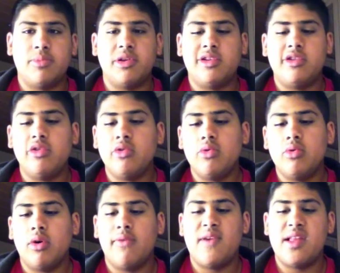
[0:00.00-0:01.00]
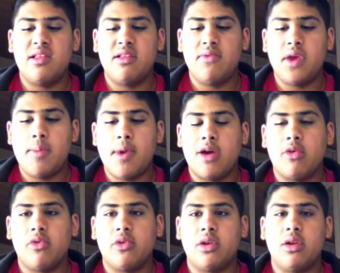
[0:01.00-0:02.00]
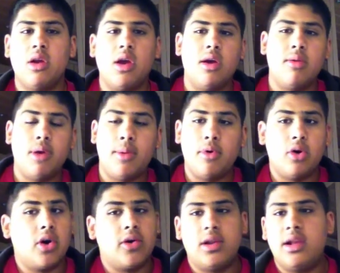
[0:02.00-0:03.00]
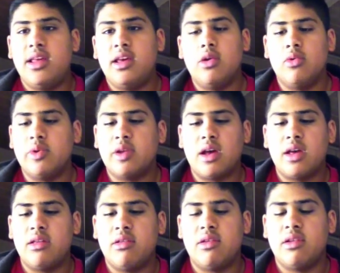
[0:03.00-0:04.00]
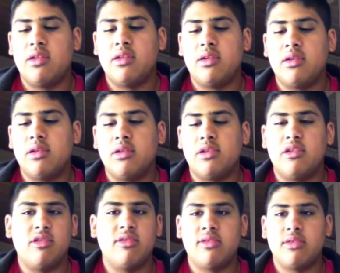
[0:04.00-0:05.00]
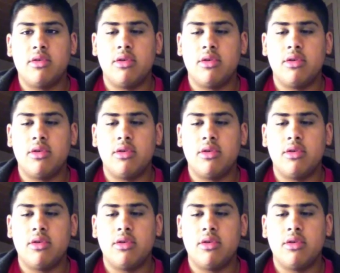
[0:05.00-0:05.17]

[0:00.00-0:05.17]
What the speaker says: pursue offensive emails and people who go on illegal sites, and such as